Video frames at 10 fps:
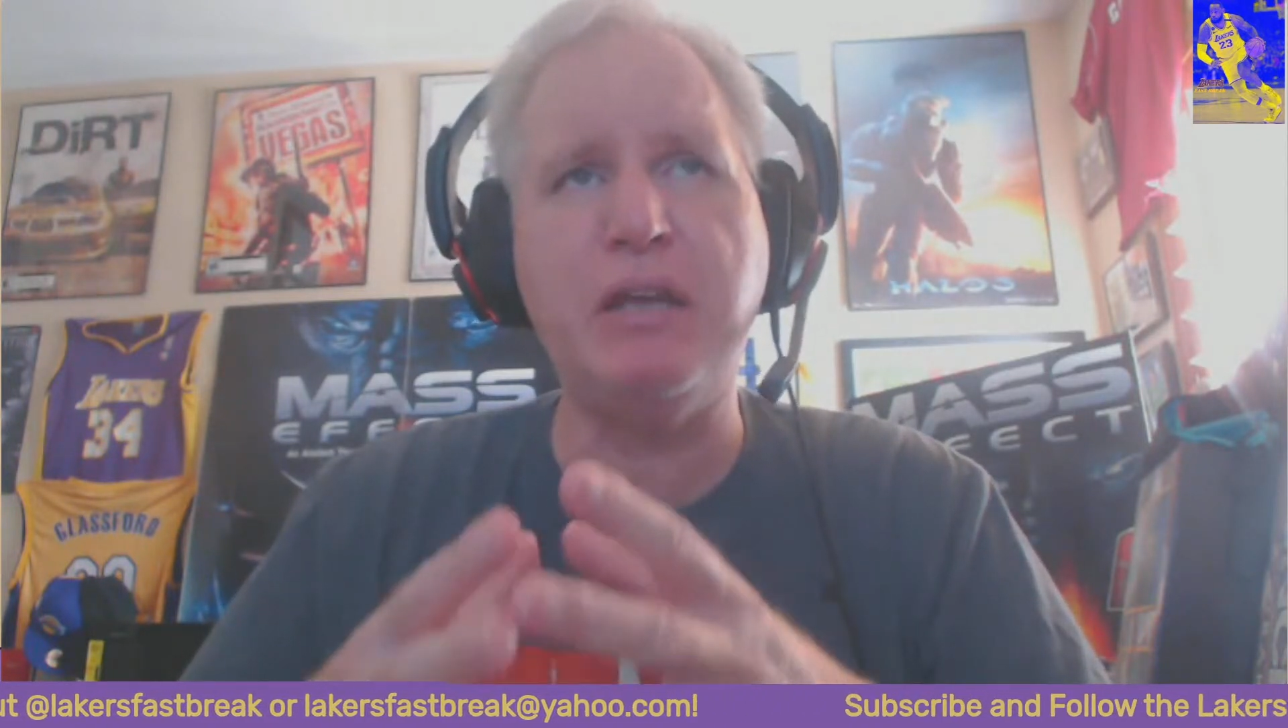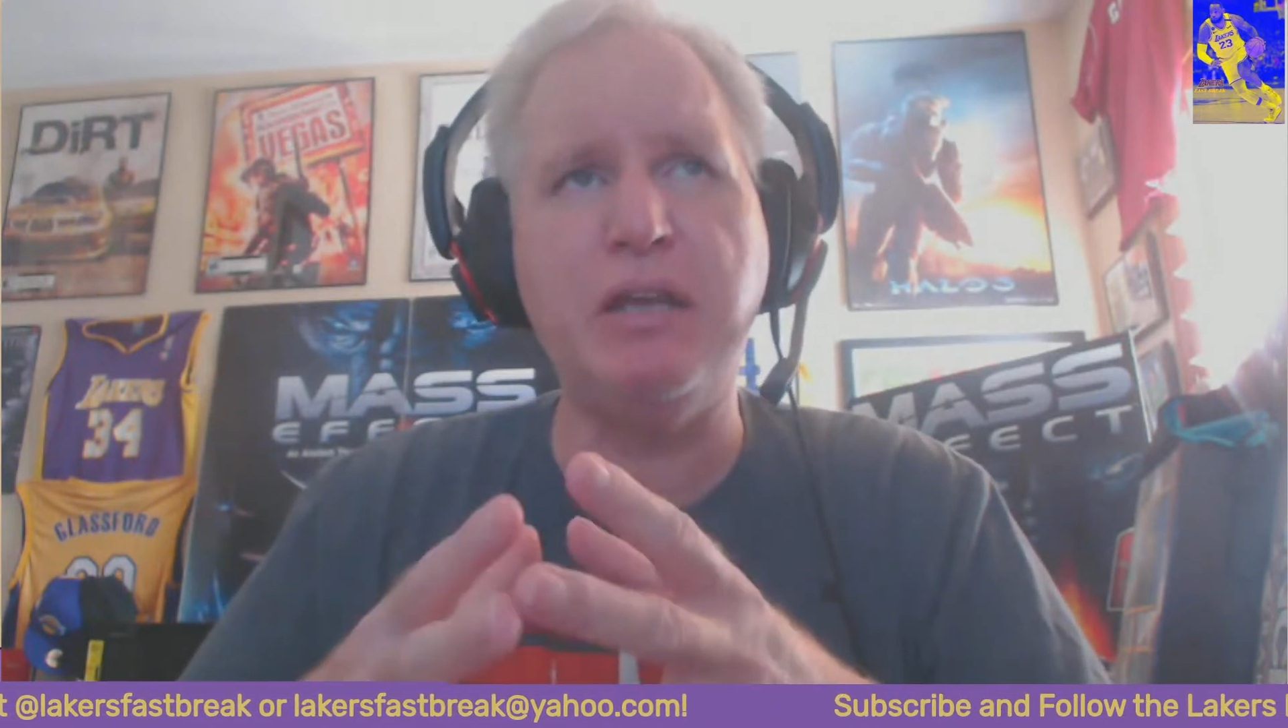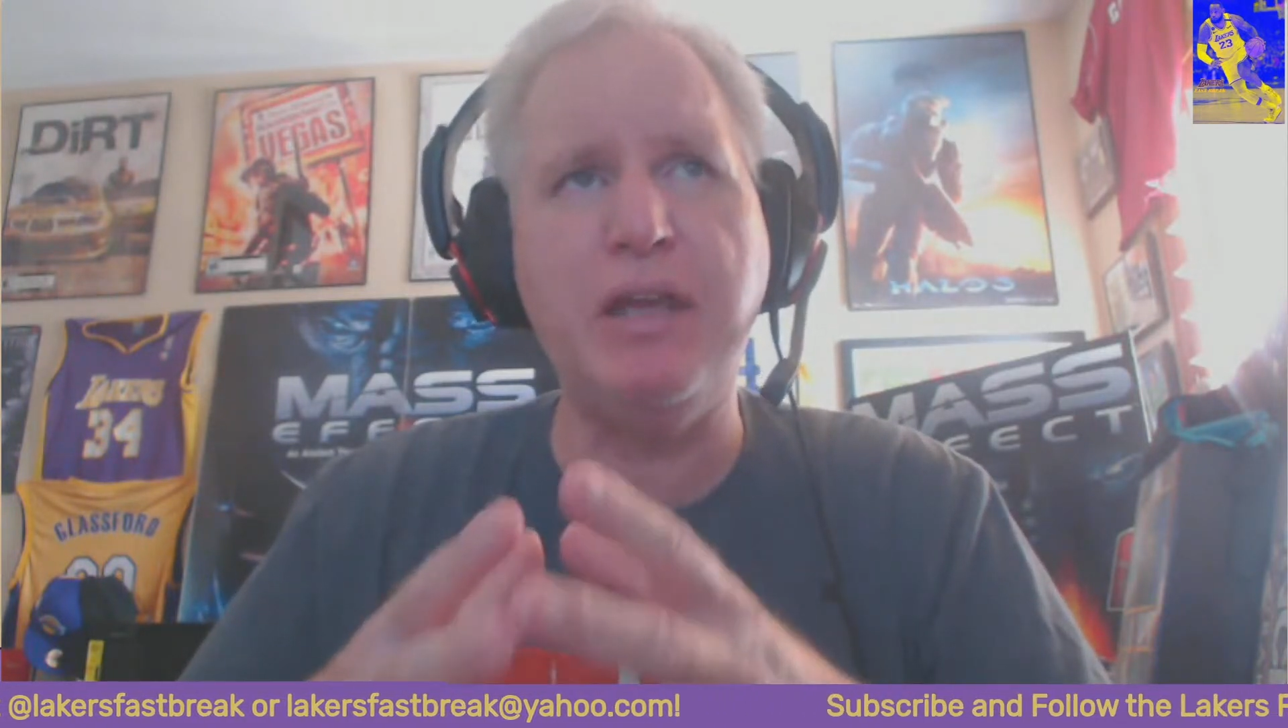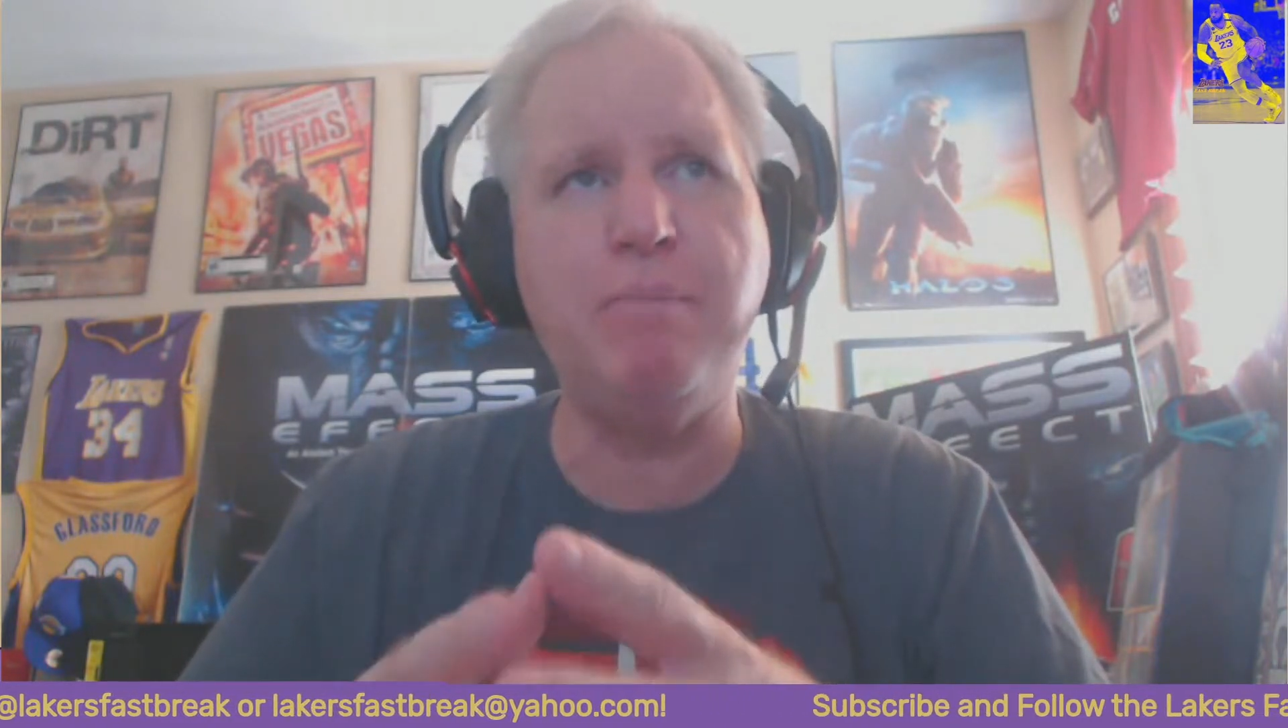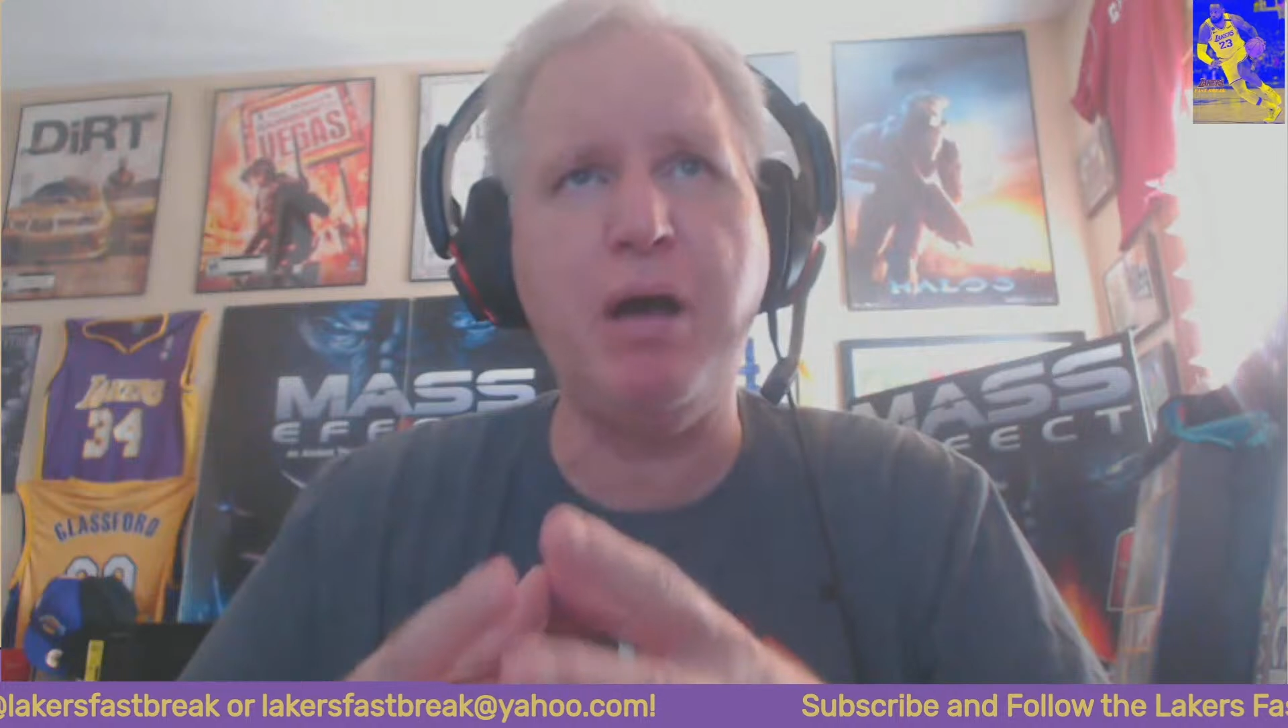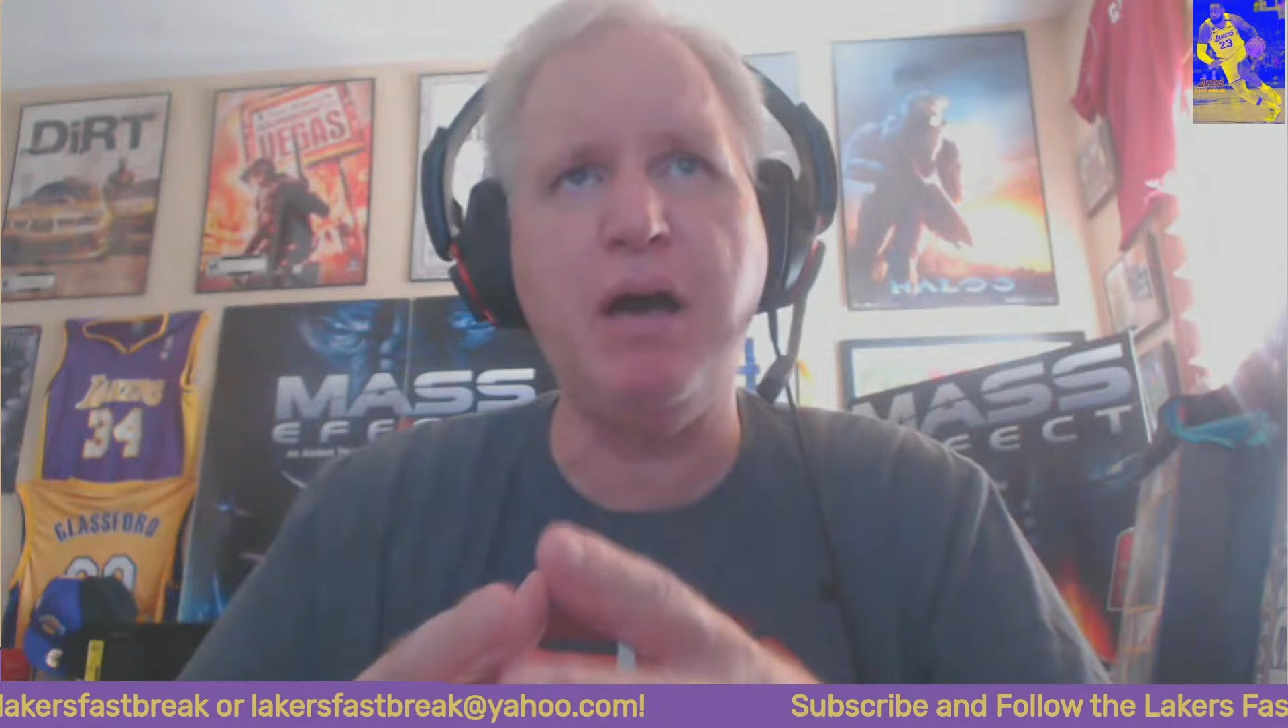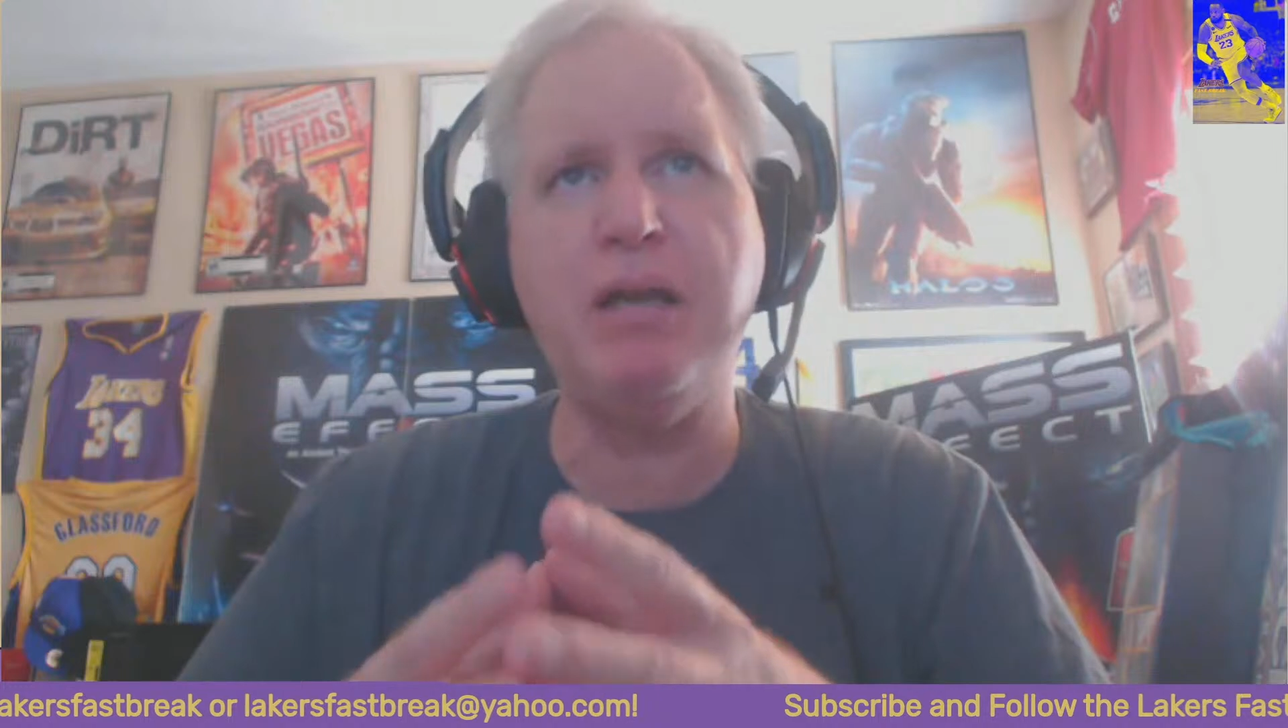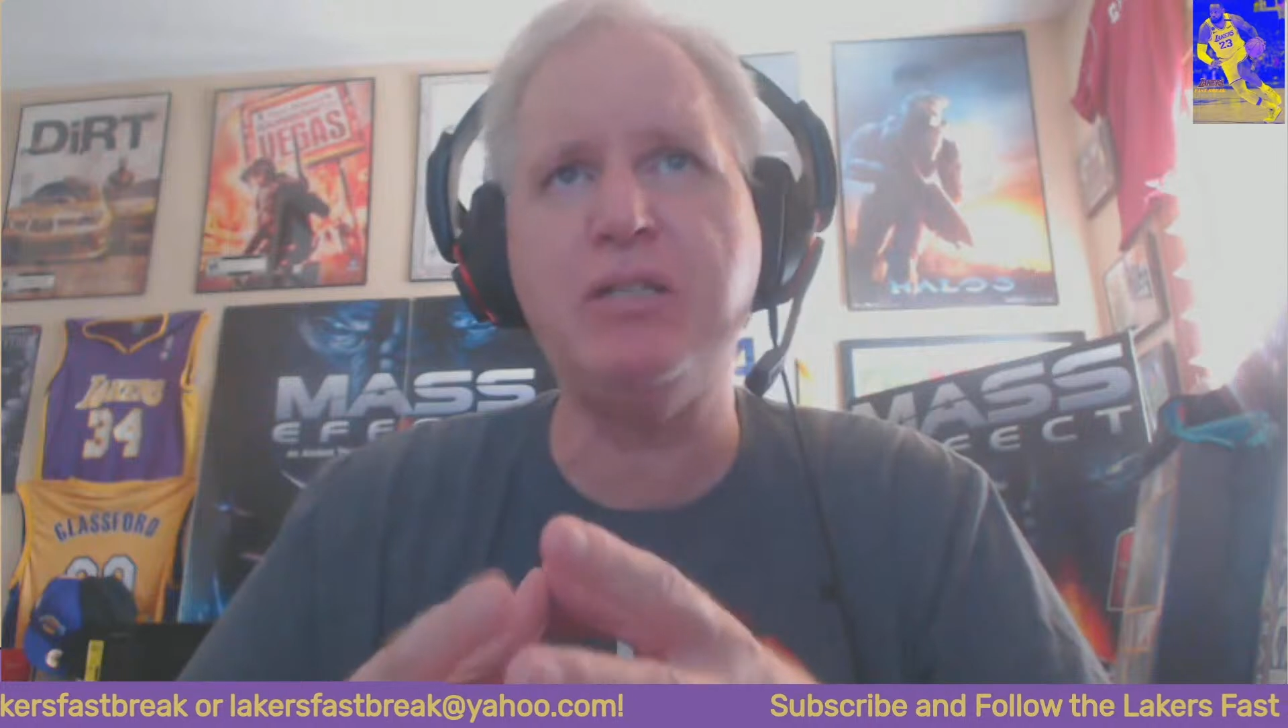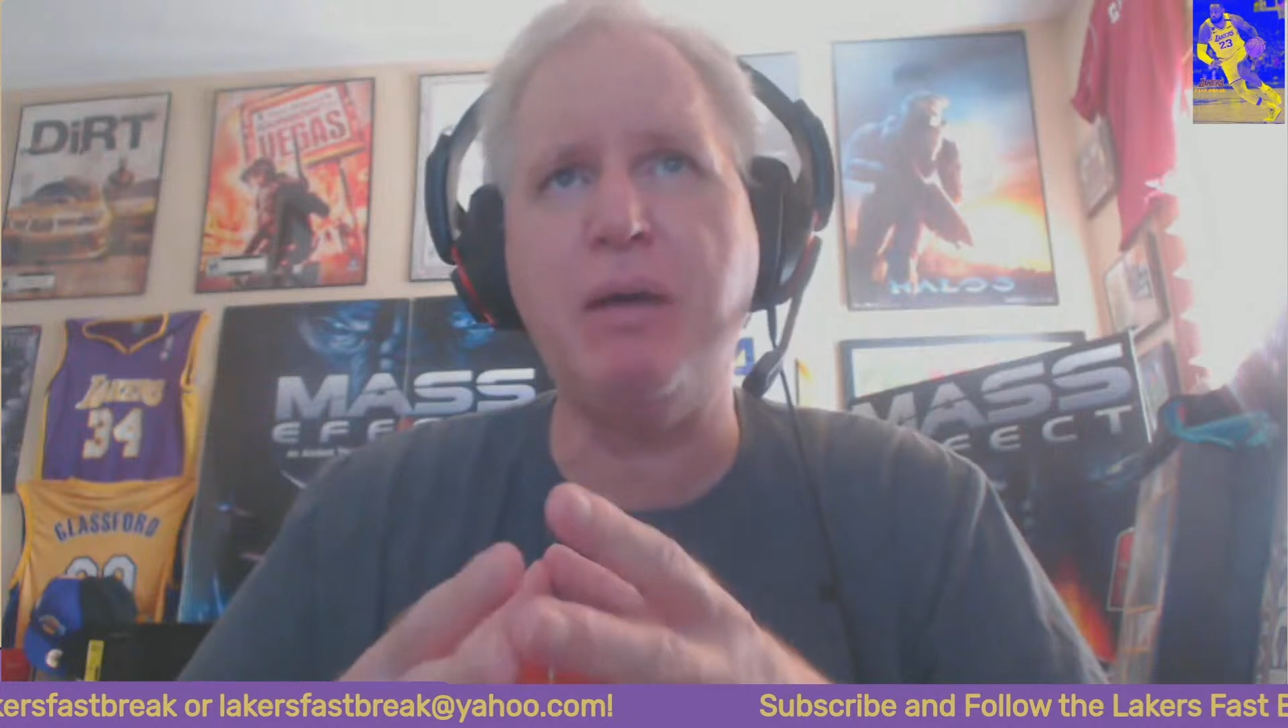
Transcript: and lay bodies